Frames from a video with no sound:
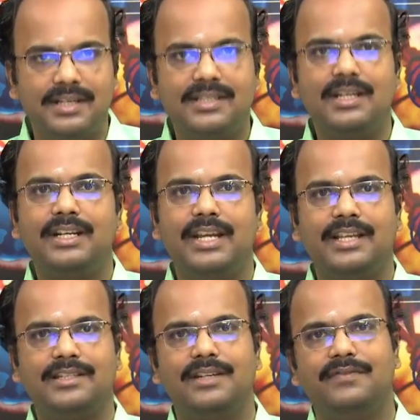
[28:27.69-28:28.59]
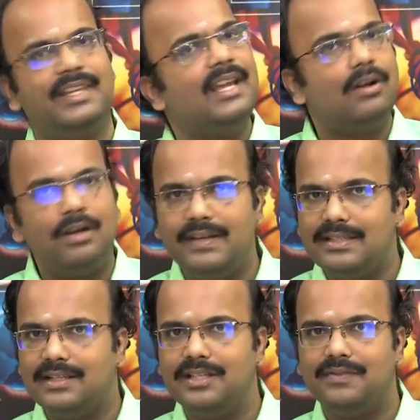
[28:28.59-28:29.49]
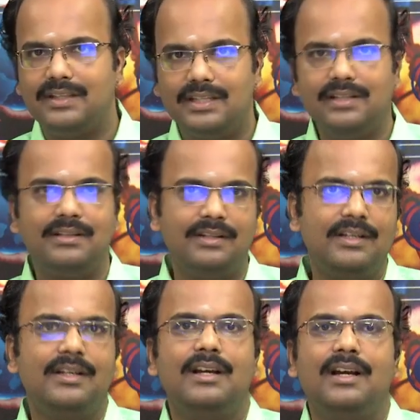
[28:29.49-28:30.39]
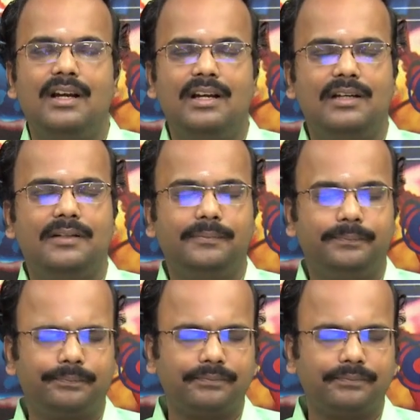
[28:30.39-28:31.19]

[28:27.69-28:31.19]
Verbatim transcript: certain extent we can always search with the uh,